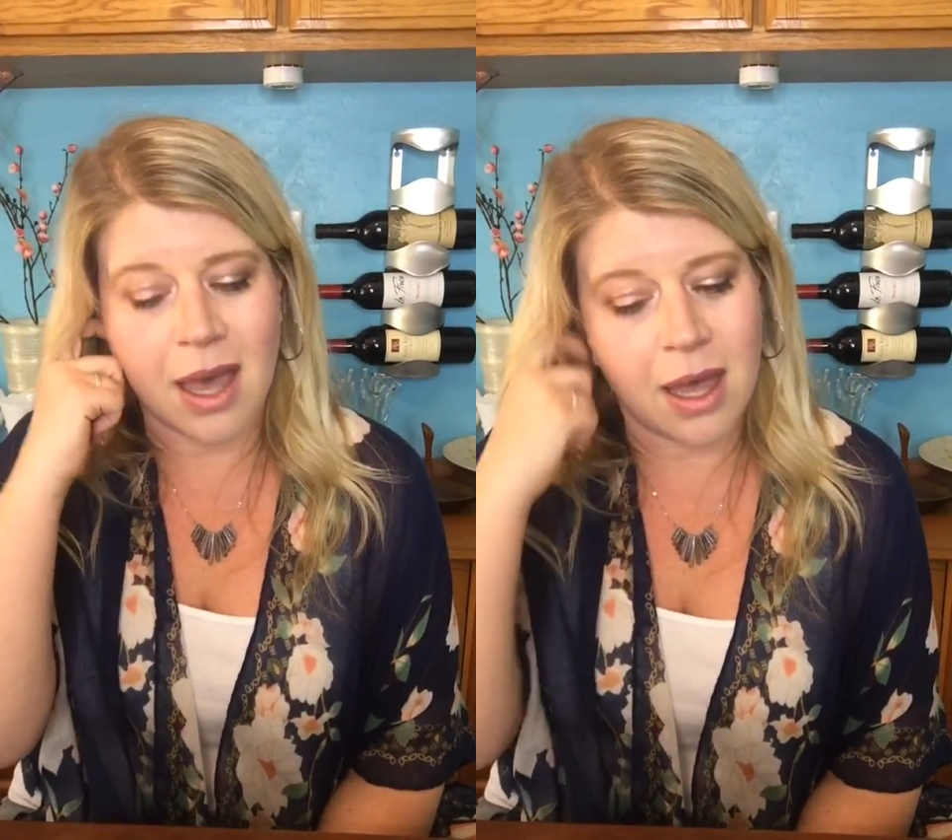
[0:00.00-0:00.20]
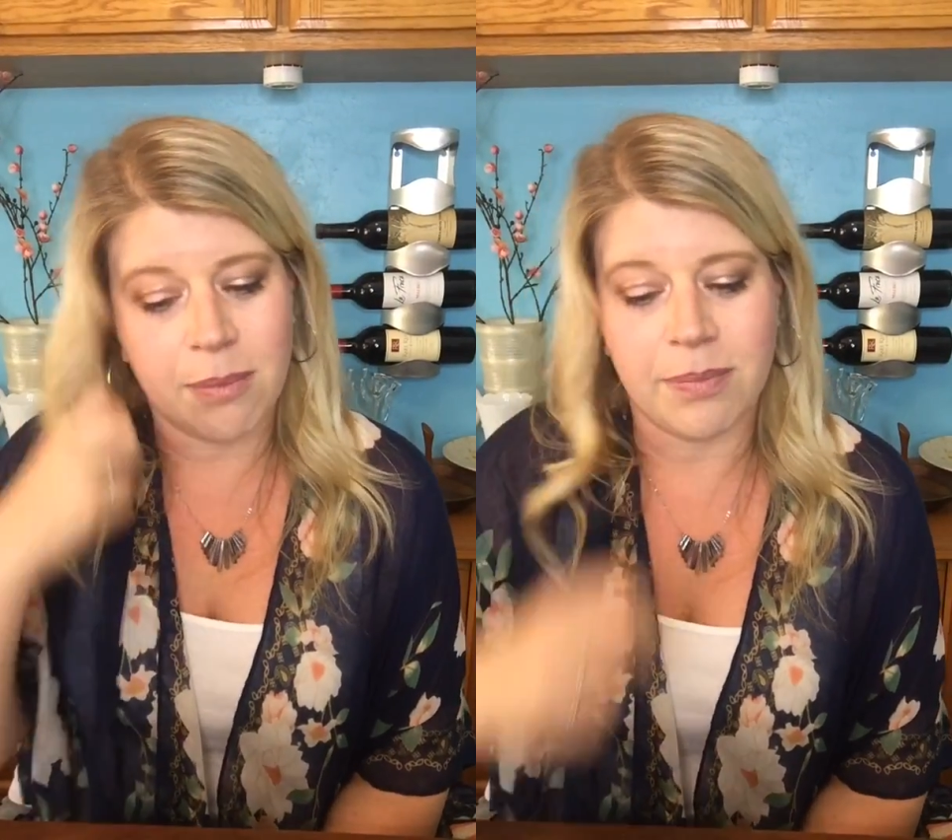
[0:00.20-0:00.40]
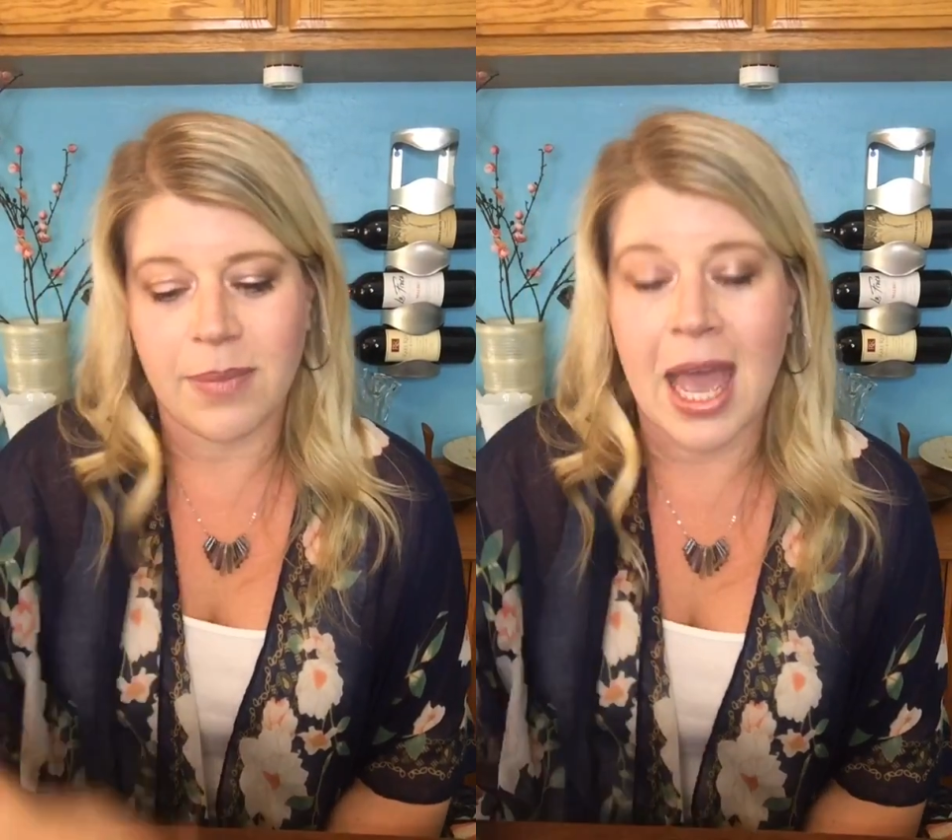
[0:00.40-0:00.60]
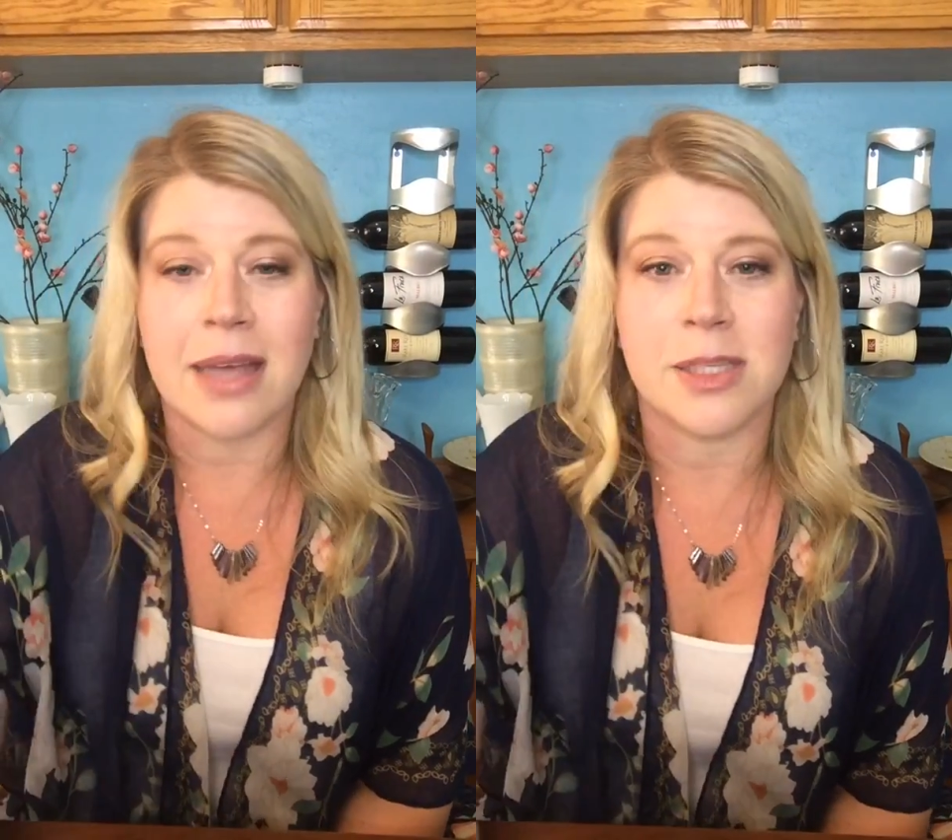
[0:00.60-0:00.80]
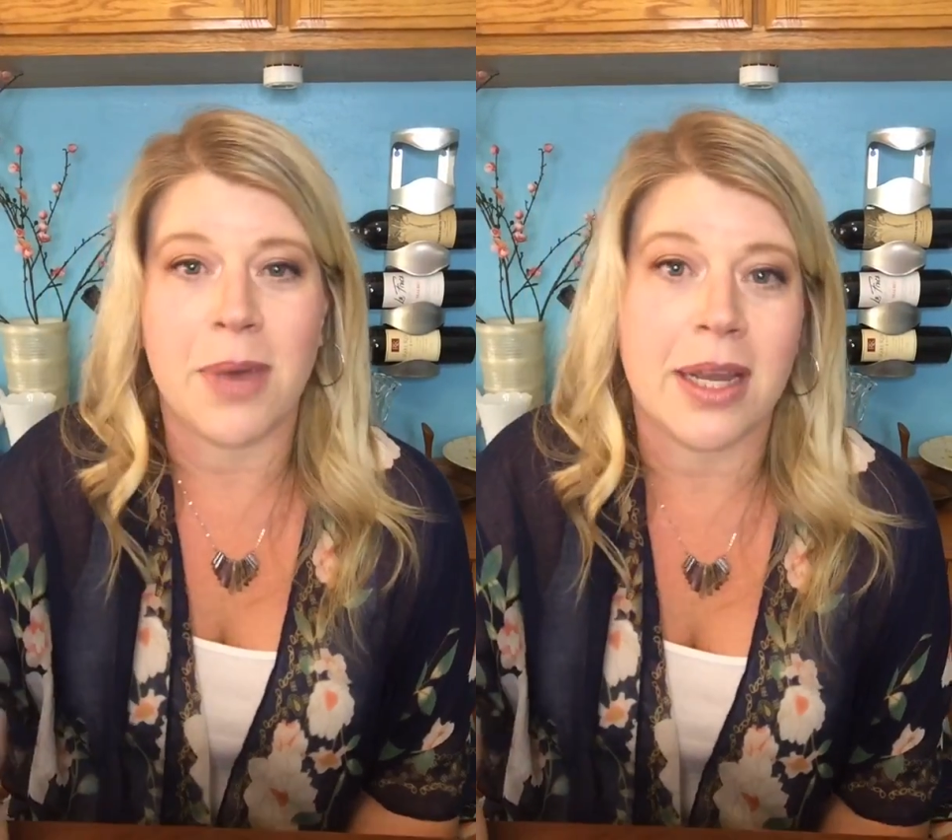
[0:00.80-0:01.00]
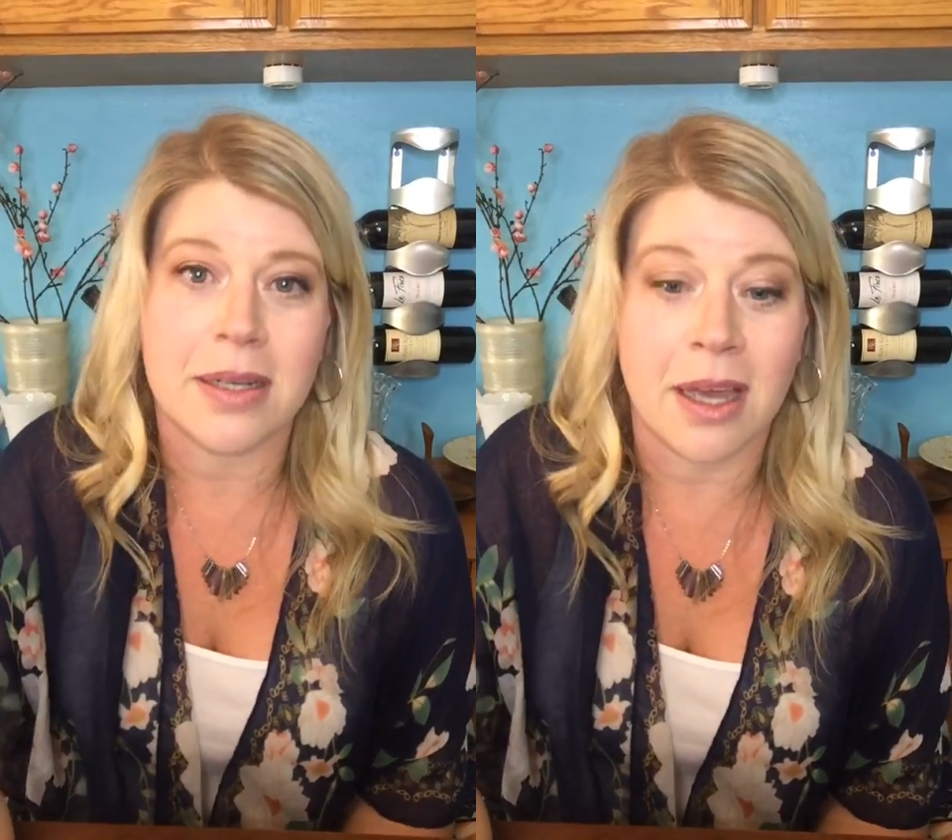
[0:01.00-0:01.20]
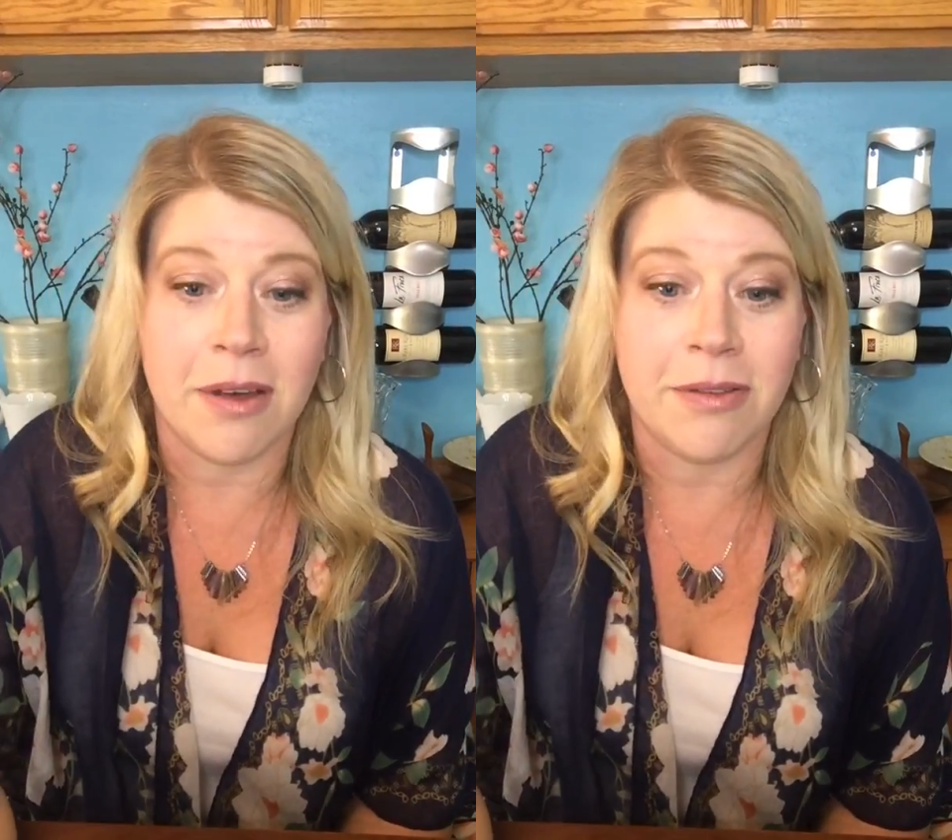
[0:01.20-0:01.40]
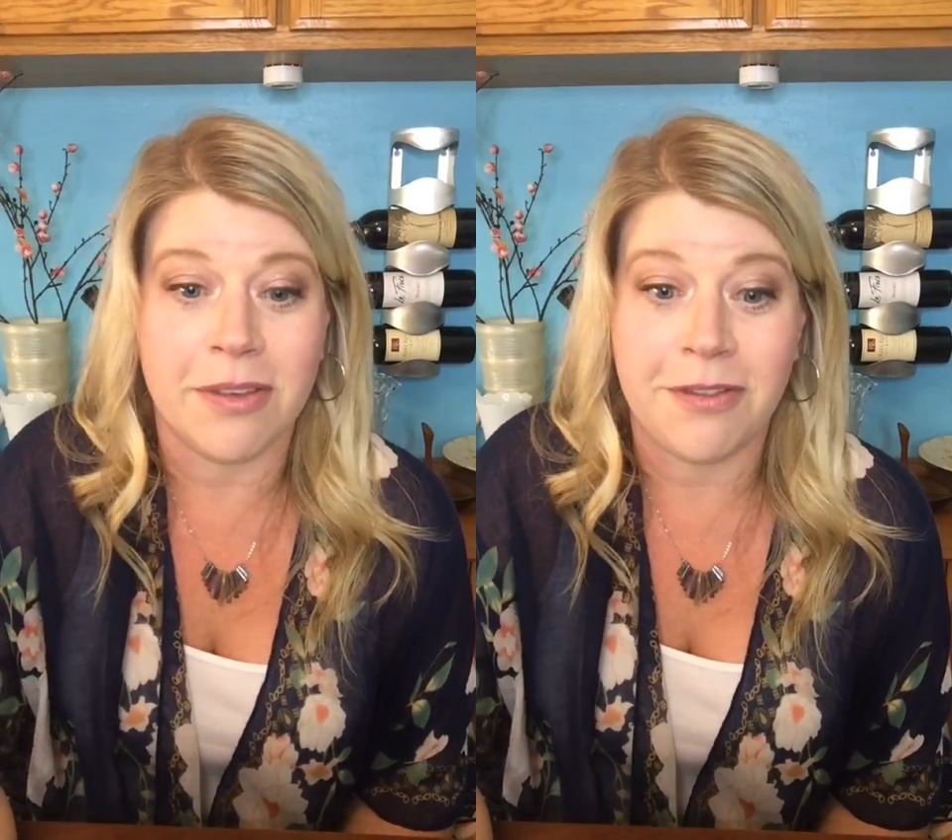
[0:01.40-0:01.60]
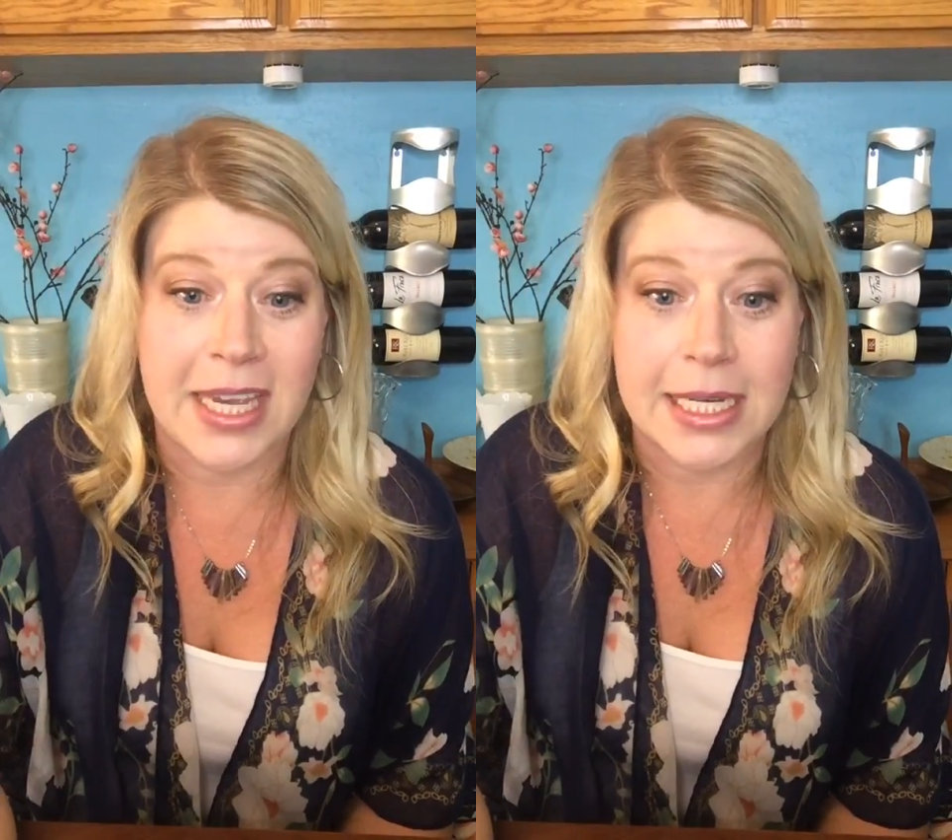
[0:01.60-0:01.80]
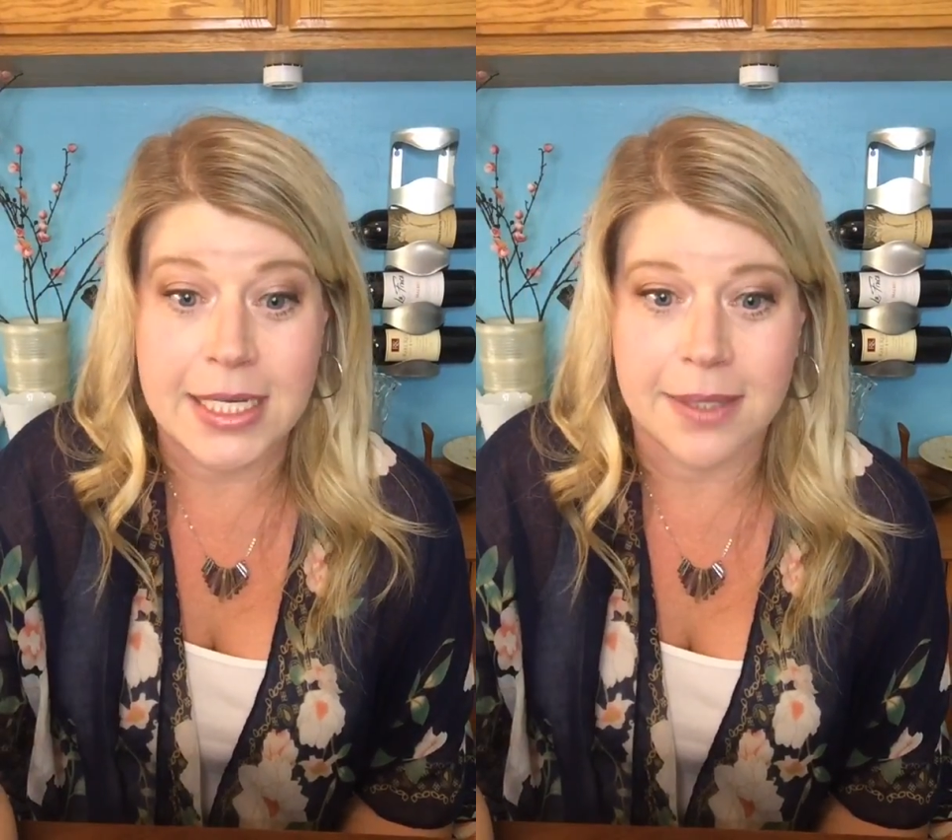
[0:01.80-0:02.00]
aspect of
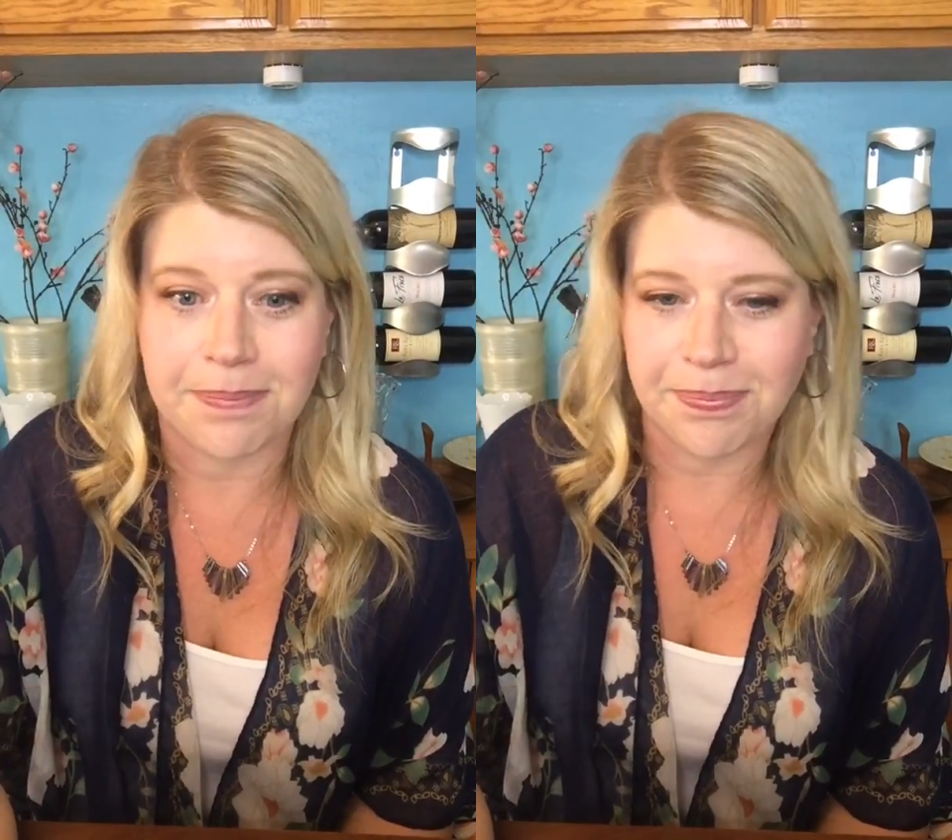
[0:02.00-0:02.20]
feet.